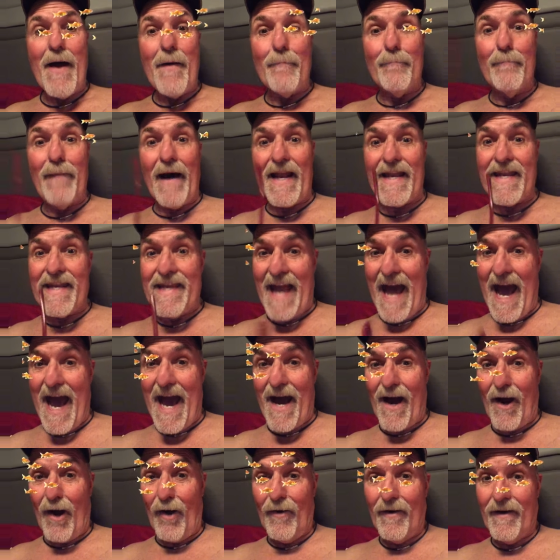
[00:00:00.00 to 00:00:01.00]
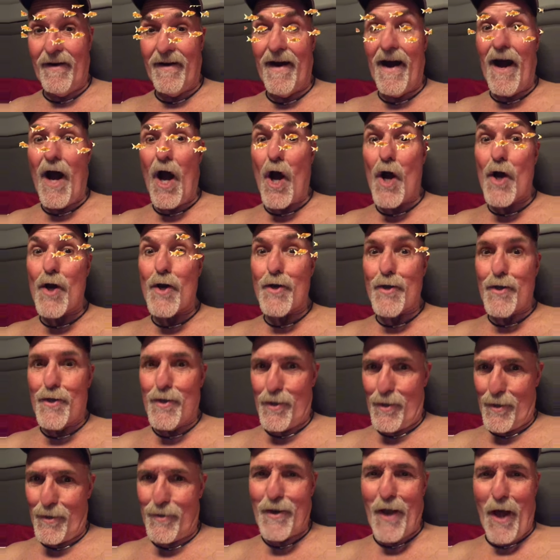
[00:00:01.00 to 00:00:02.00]
But now
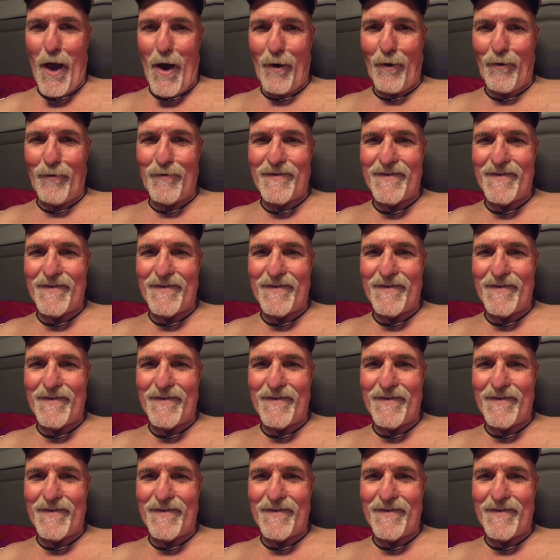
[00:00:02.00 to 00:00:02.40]
you know.